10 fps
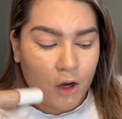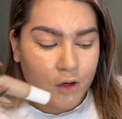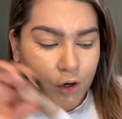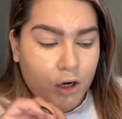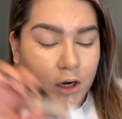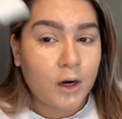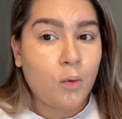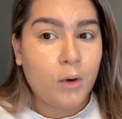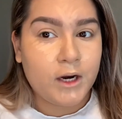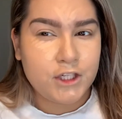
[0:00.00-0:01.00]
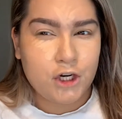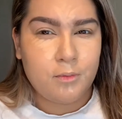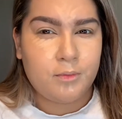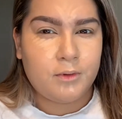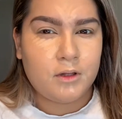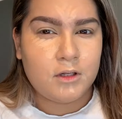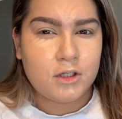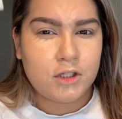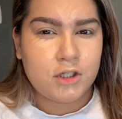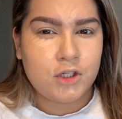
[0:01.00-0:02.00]
you're gonna want to jump
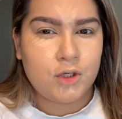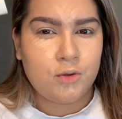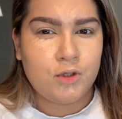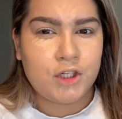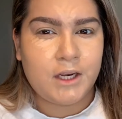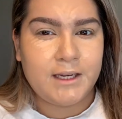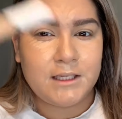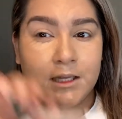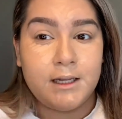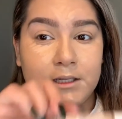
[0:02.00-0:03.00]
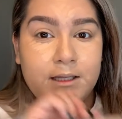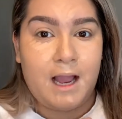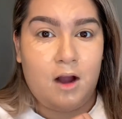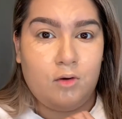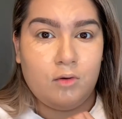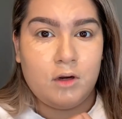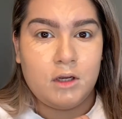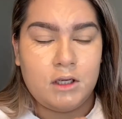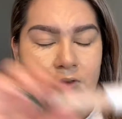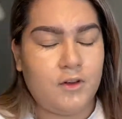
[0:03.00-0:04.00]
2 shades down,
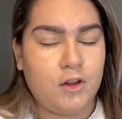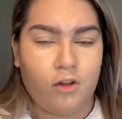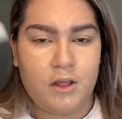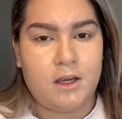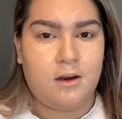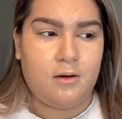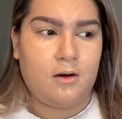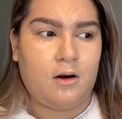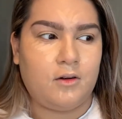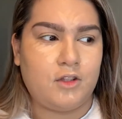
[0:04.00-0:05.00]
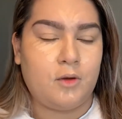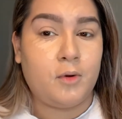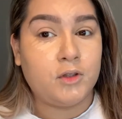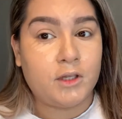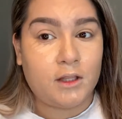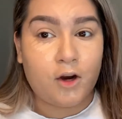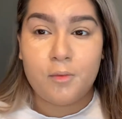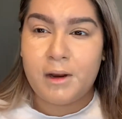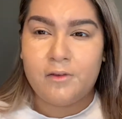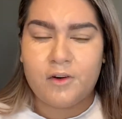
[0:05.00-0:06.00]
even though they supposedly are
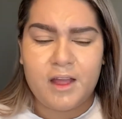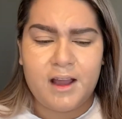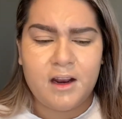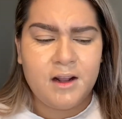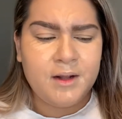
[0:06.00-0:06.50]
made for that.